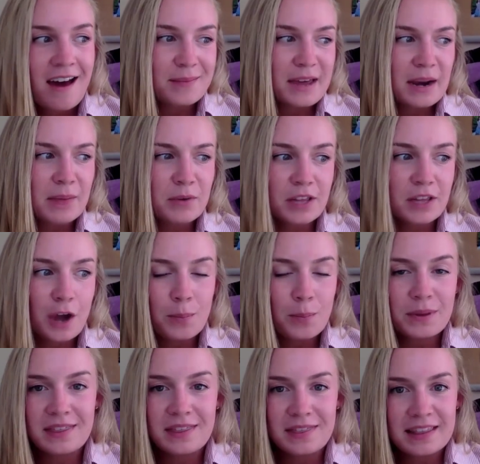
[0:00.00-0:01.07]
And I'm really hoping
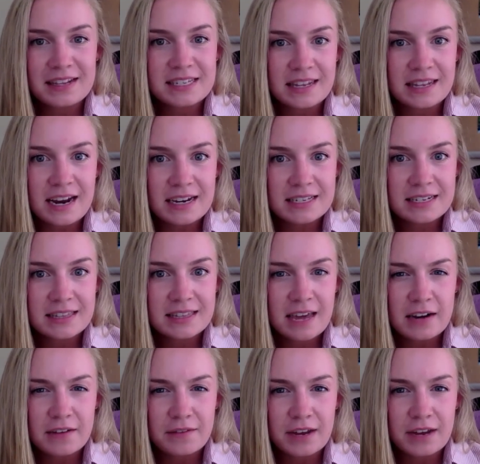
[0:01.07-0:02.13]
that that's the next
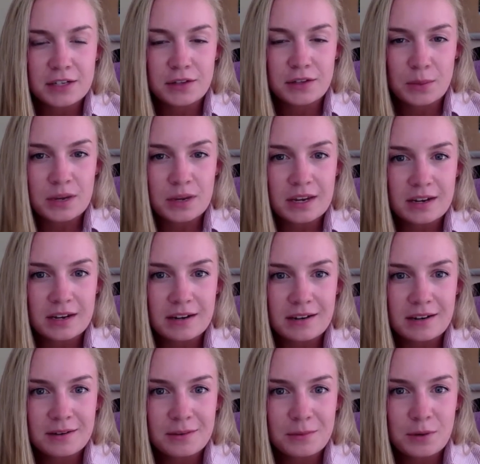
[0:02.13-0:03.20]
kind of answer that we can
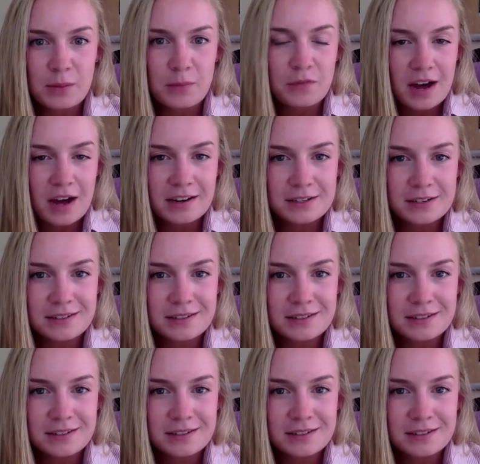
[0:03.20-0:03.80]
provide.